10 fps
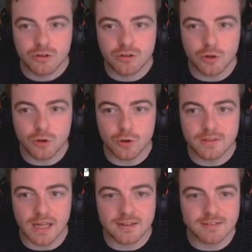
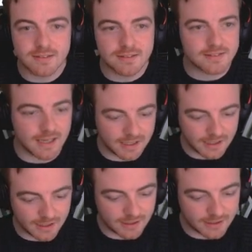Dude, that is
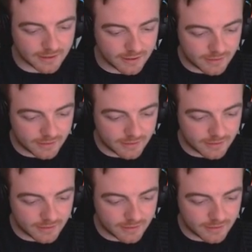insane.